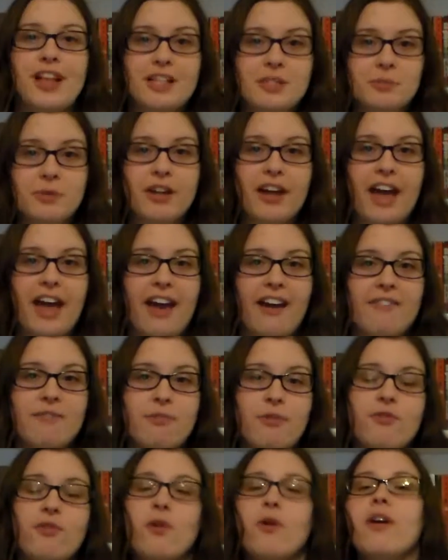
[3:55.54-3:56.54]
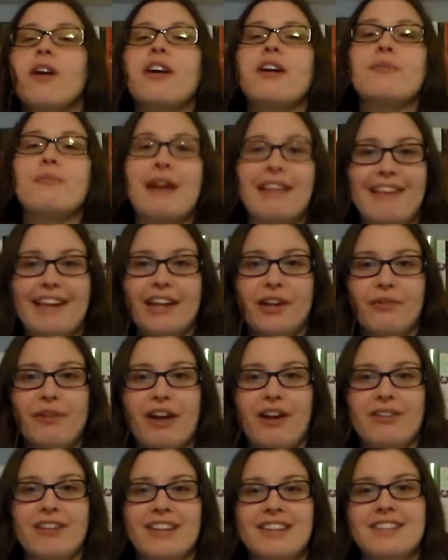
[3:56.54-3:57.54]
The last book I have before my lightning
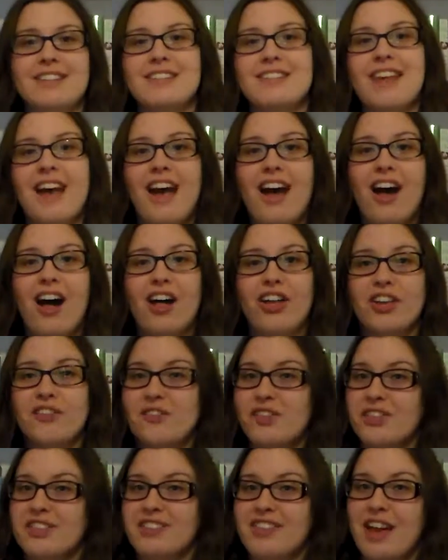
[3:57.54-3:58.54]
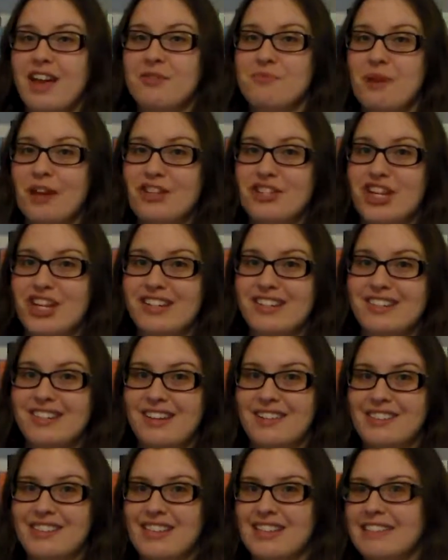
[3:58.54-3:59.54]
round is I'll Give You the Sun by Jandy
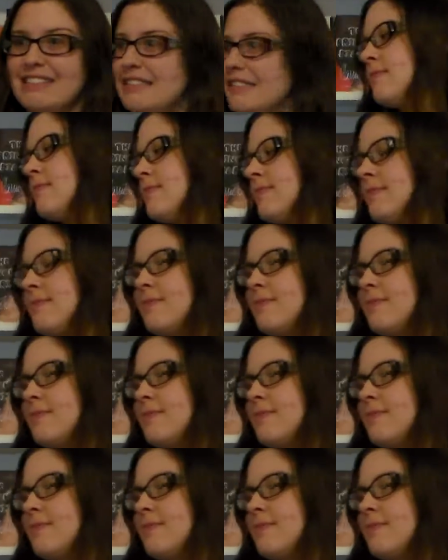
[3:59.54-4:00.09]
Nelson. Done.